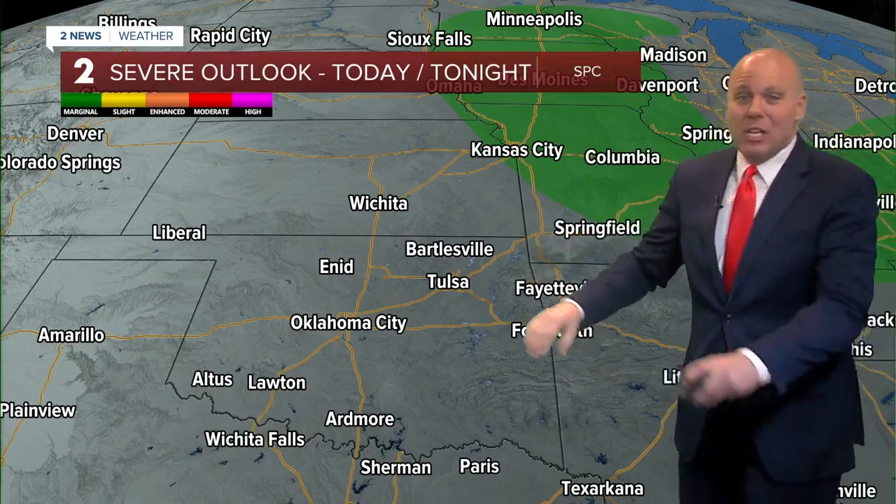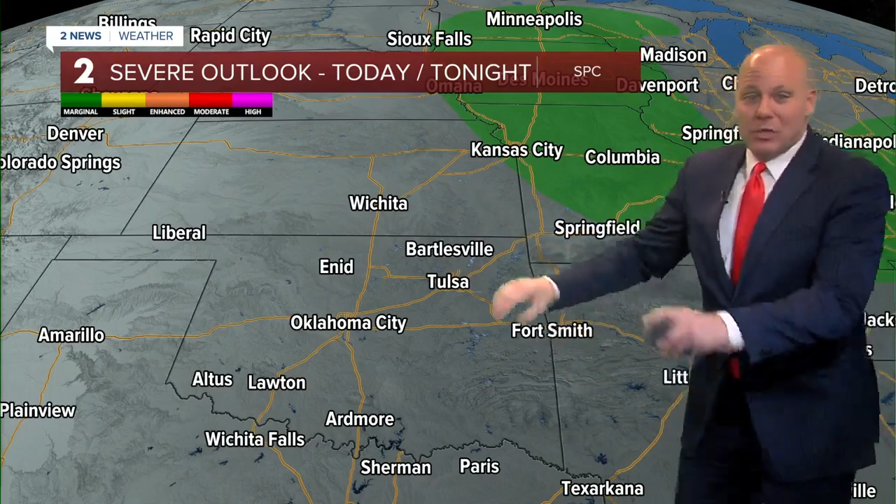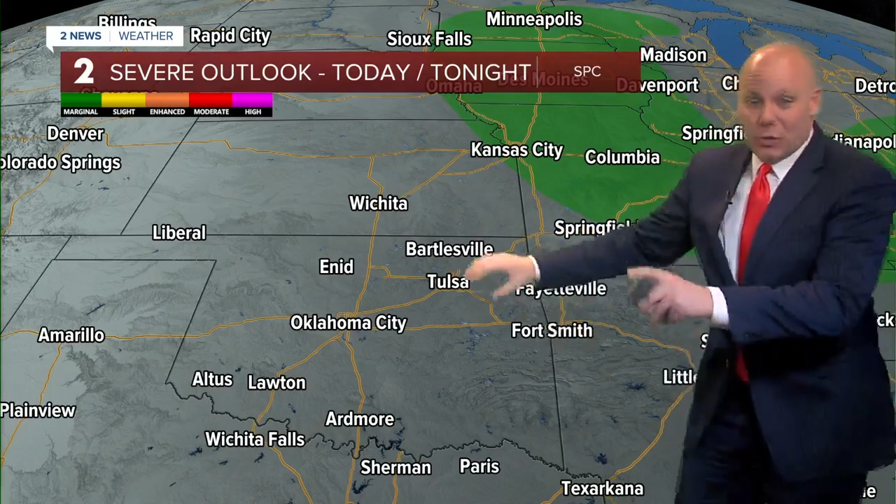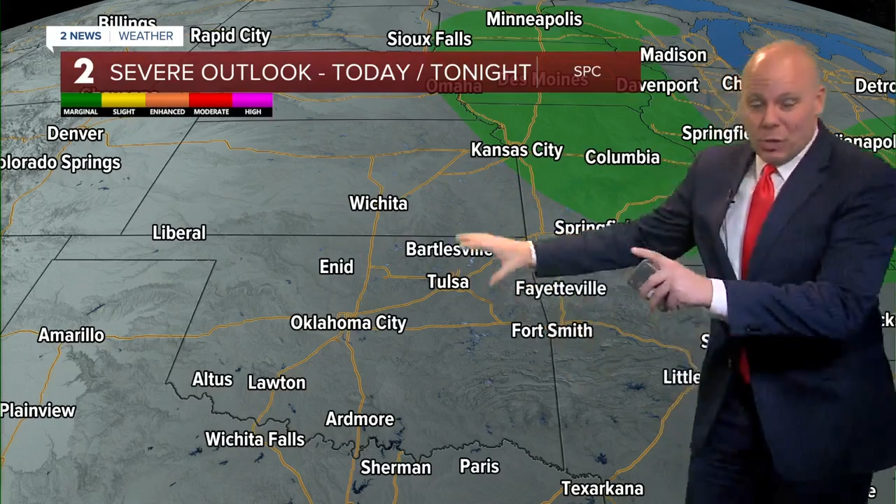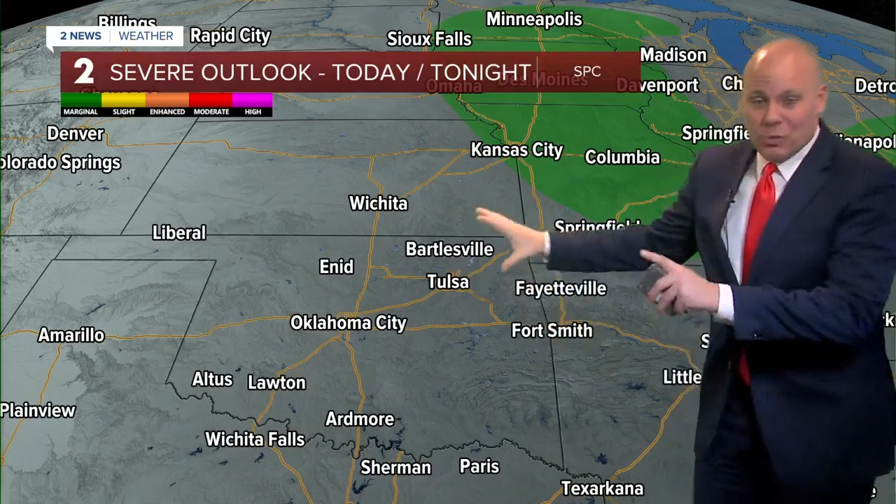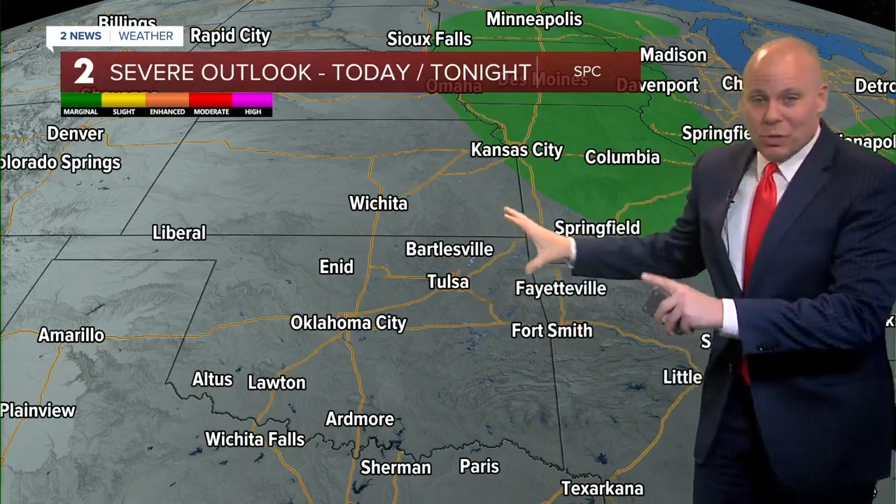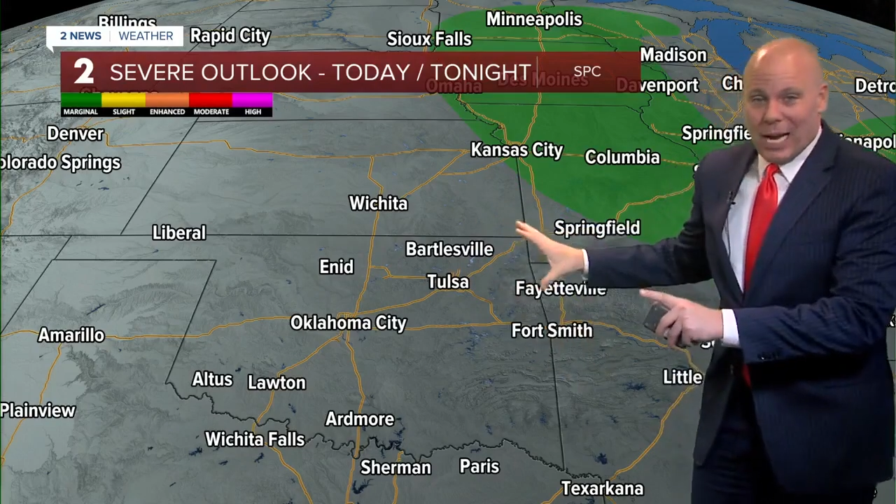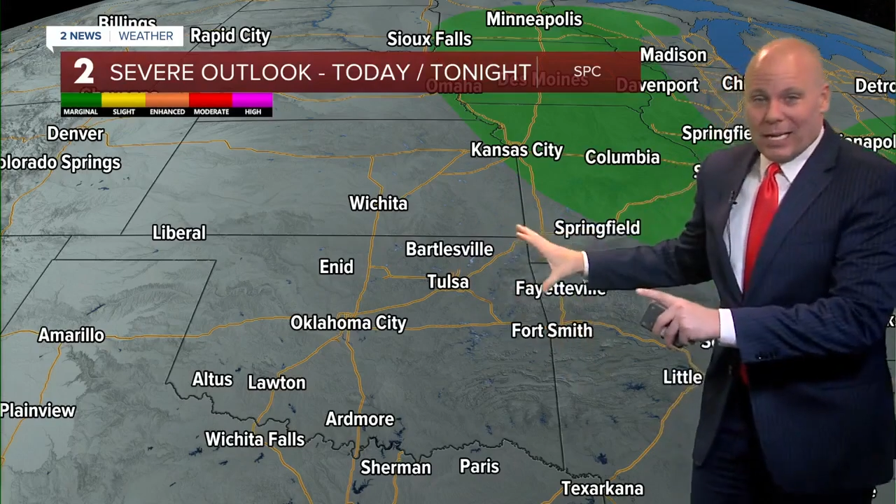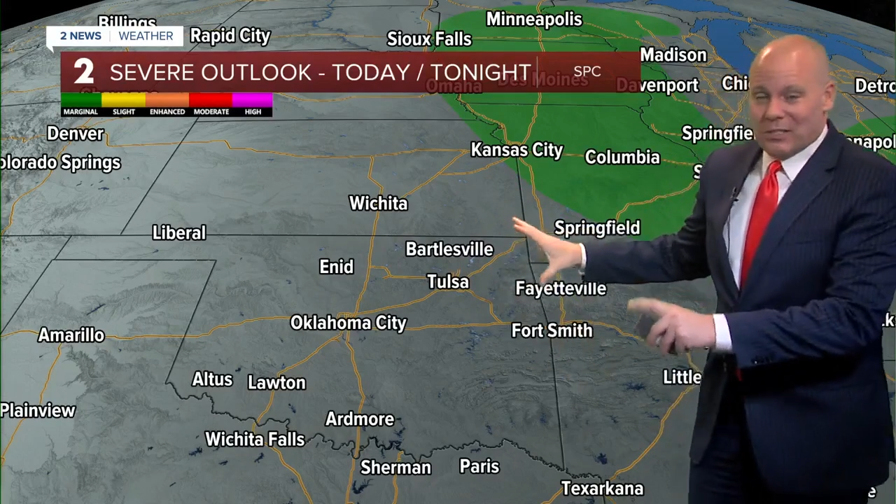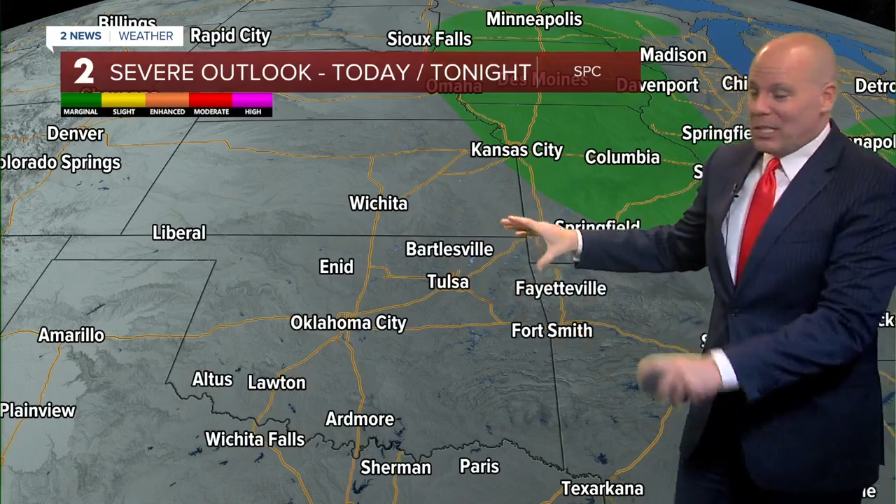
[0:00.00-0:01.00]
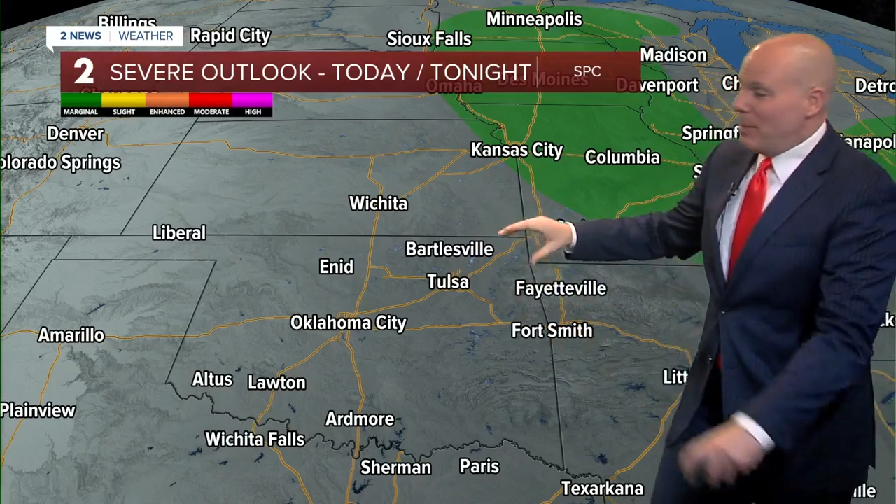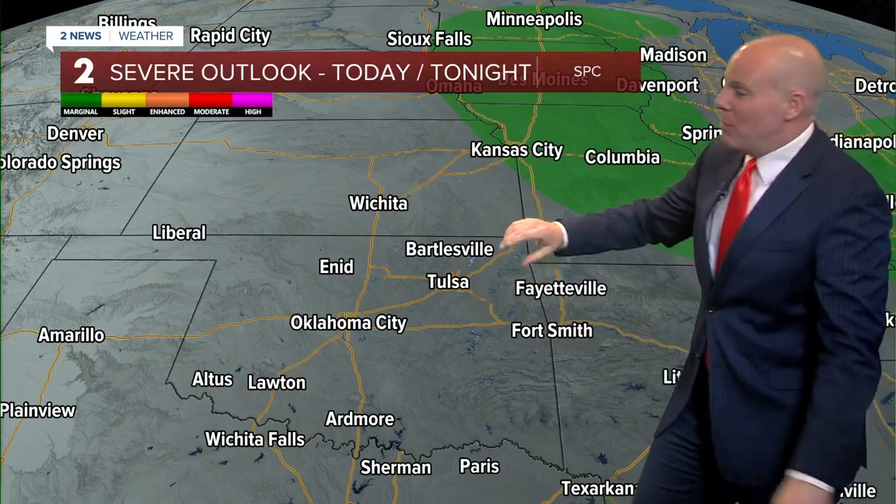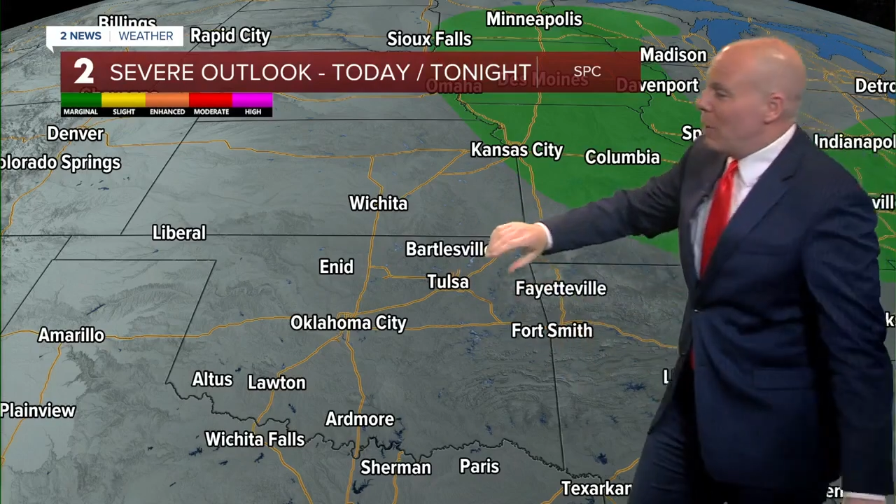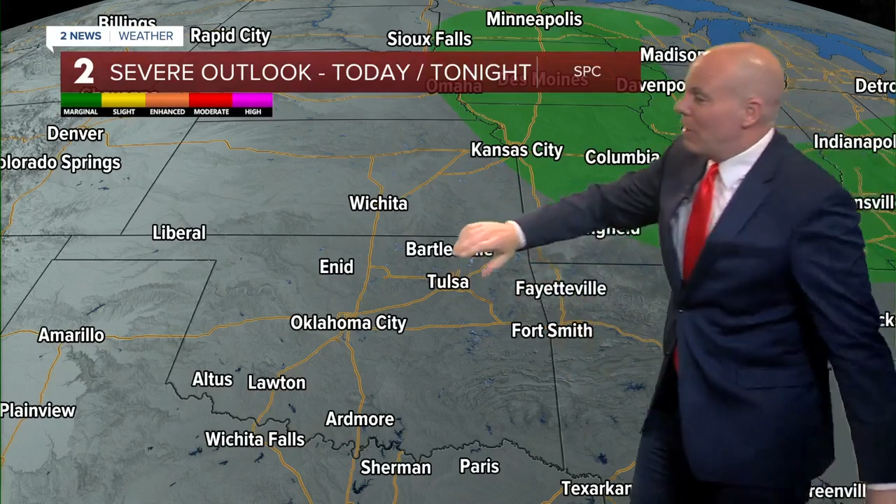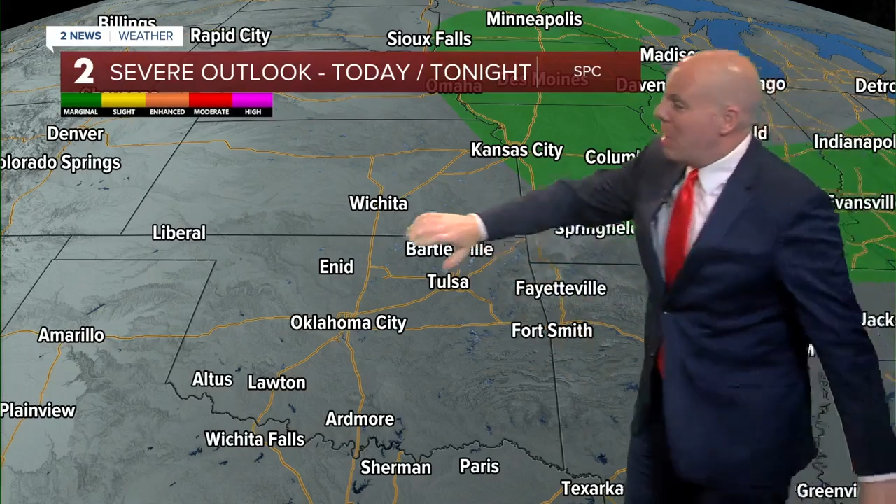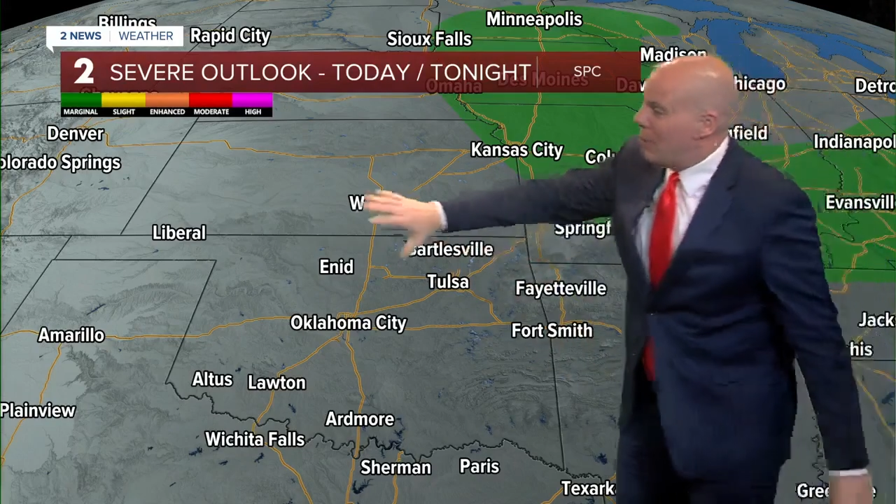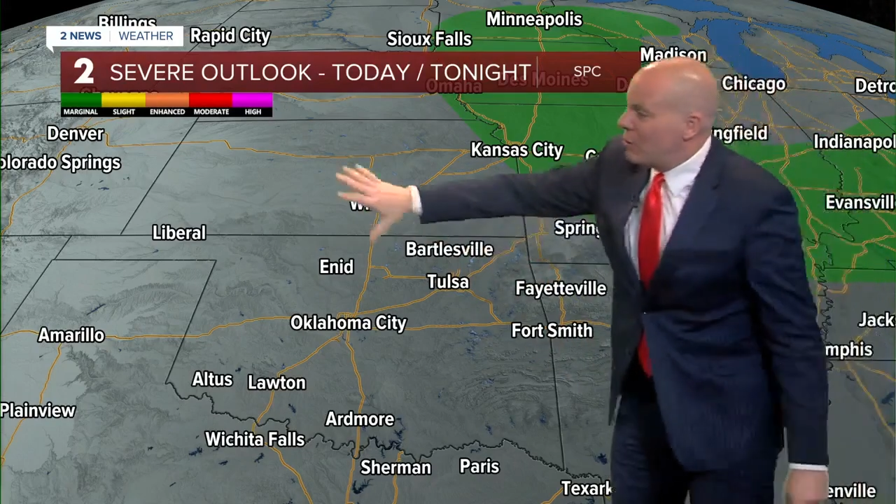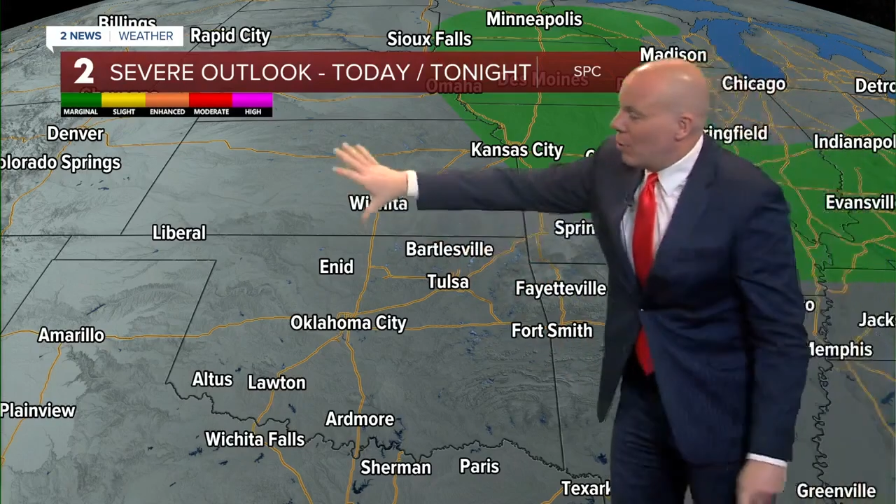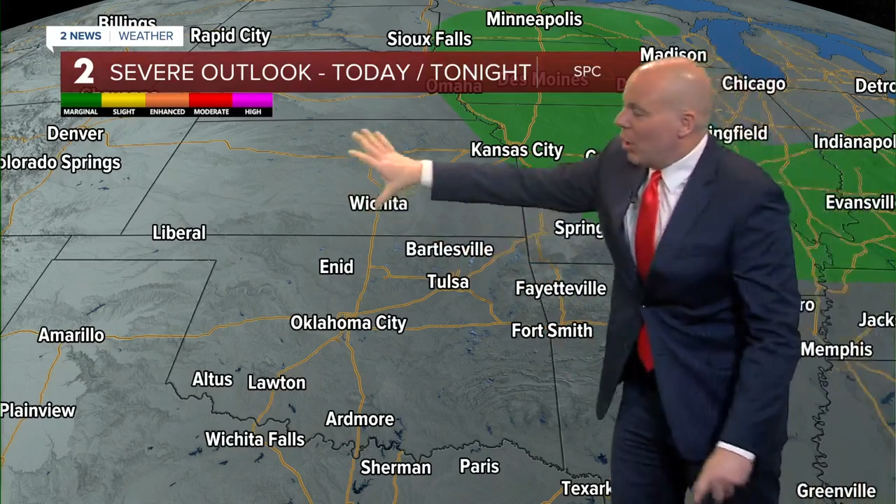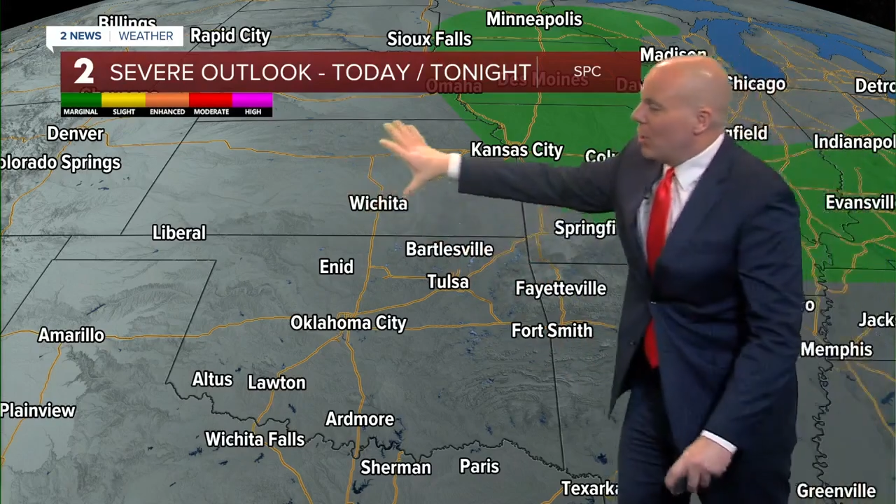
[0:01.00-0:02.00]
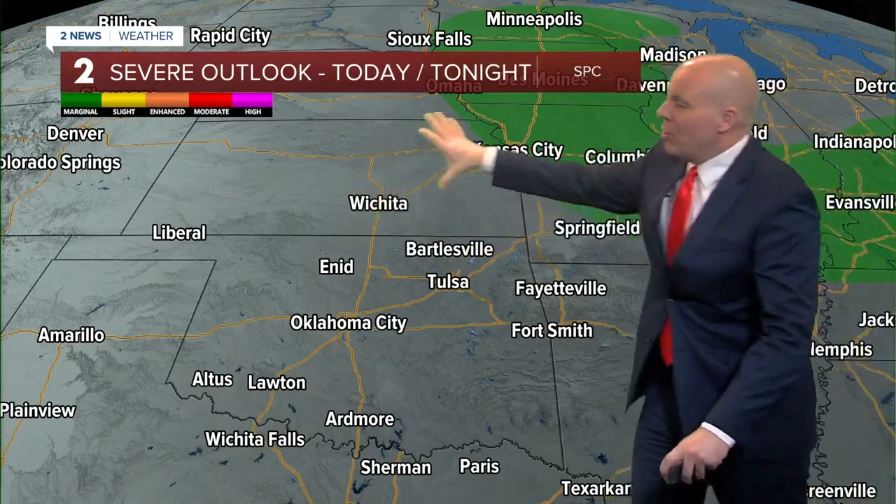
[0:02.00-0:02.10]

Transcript: Storm track is going to be well off to our